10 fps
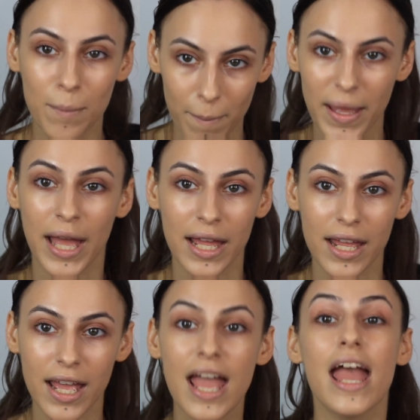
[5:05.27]
Bet.
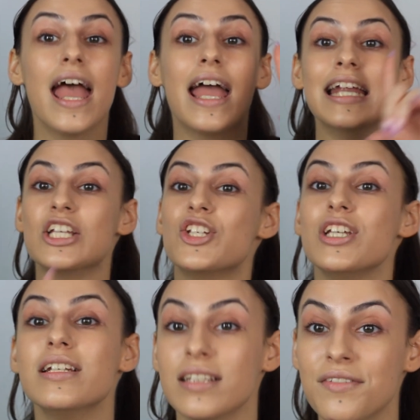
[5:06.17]
And
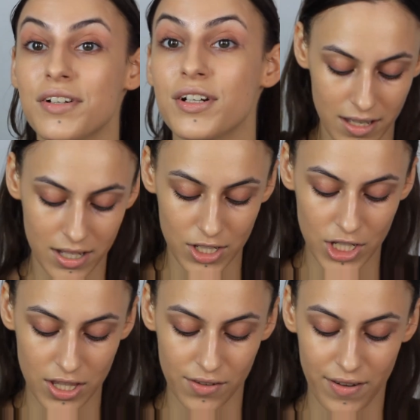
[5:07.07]
she delivered.
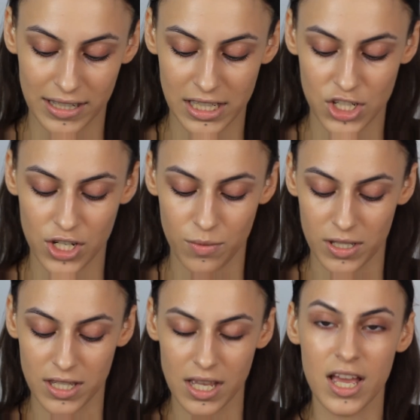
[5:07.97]
Just the fact that she
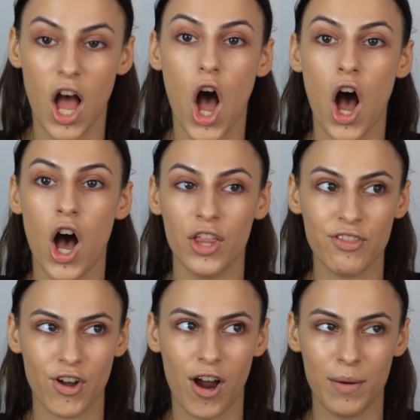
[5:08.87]
was on
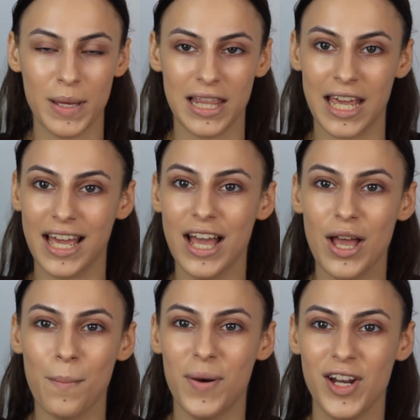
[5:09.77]
the carpet, like,
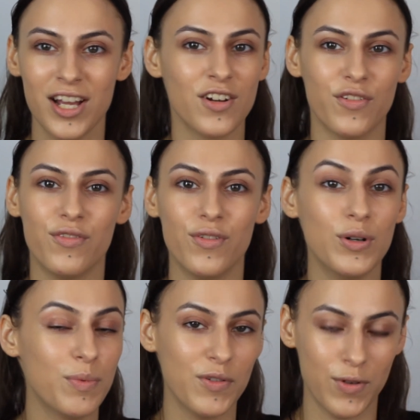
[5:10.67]
putting on a
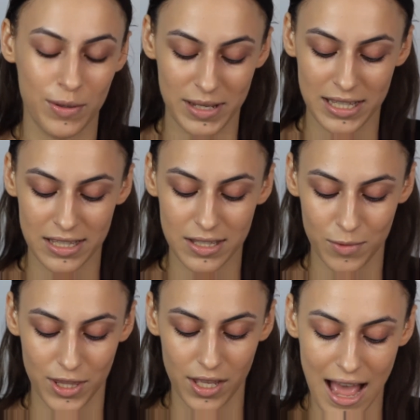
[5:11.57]
full performance
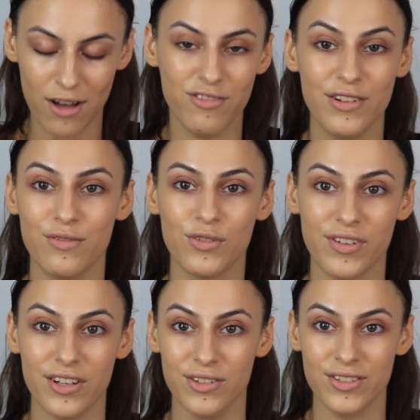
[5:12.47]
with outfit
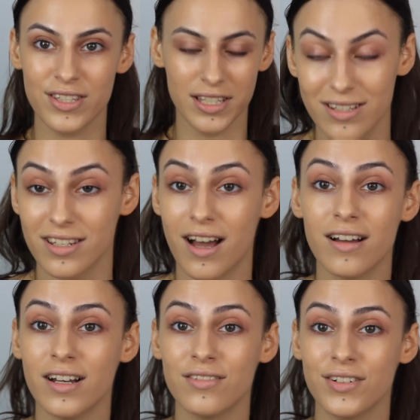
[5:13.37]
reveals. She is
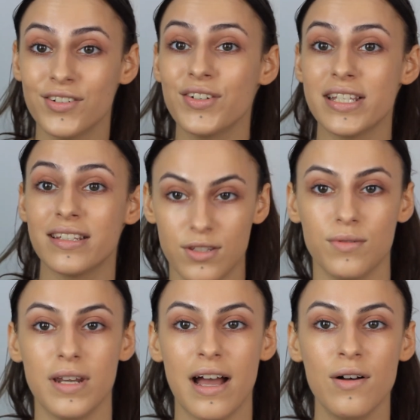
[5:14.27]
Gaga for a reason. So
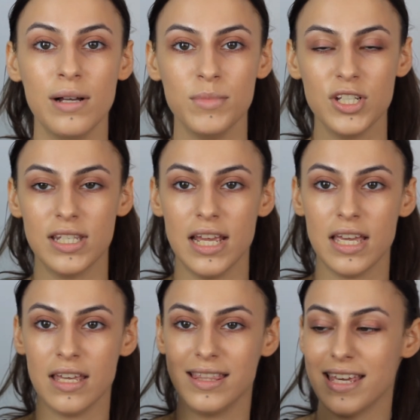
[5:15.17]
now I'm just
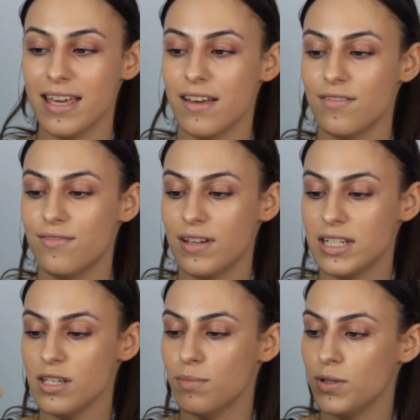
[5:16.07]
taking the
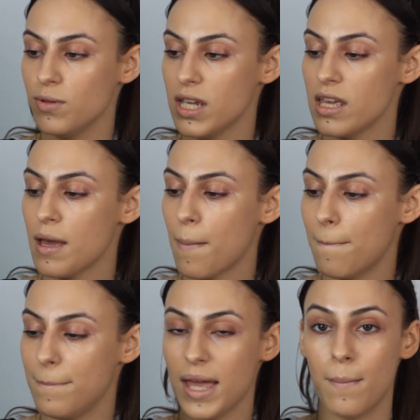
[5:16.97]
Fenty Beauty
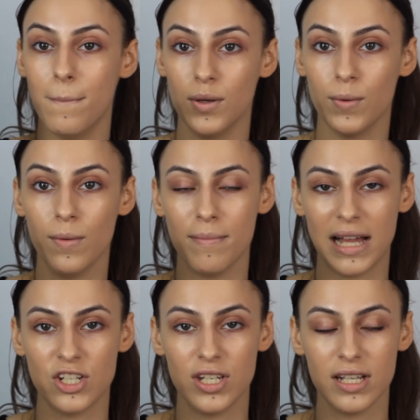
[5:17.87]
Bamboo
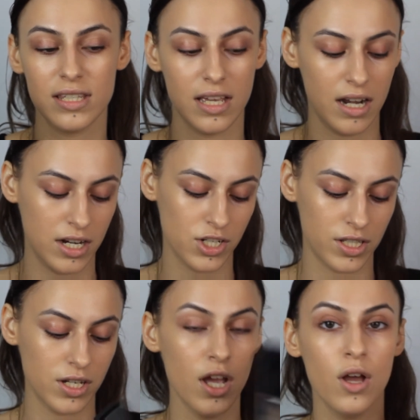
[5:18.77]
matchsticks and I just